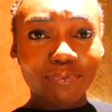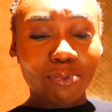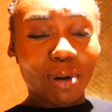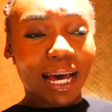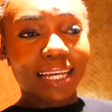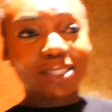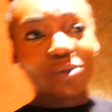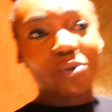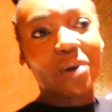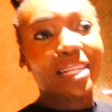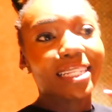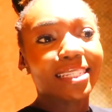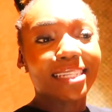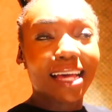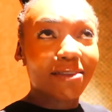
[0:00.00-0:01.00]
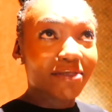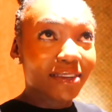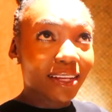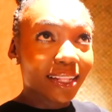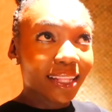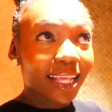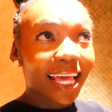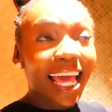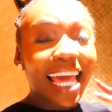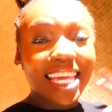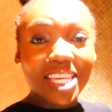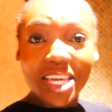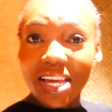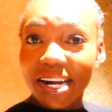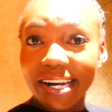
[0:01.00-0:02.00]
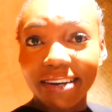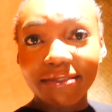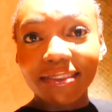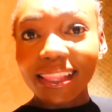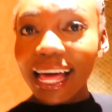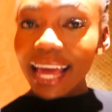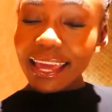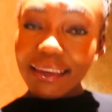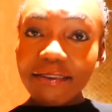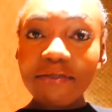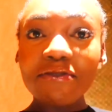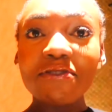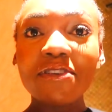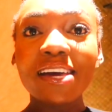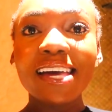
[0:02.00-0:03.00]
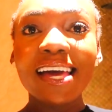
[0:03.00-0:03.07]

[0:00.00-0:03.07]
my 27th year of life.